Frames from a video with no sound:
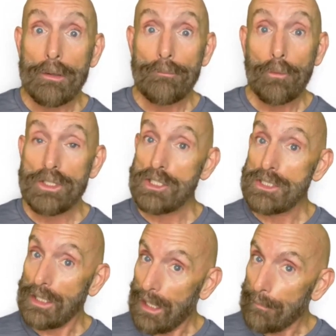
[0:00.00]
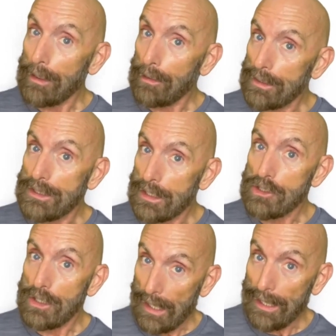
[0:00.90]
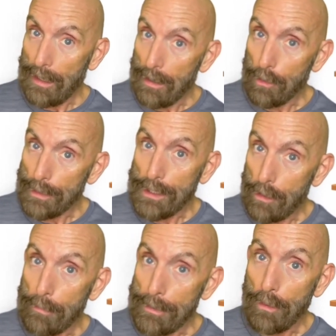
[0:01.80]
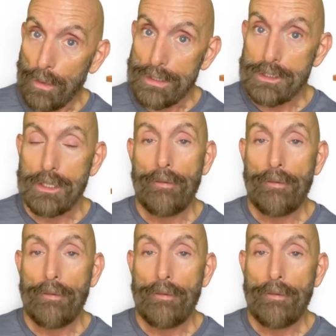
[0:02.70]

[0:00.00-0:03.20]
which is a chemical addiction like heroin and opioids,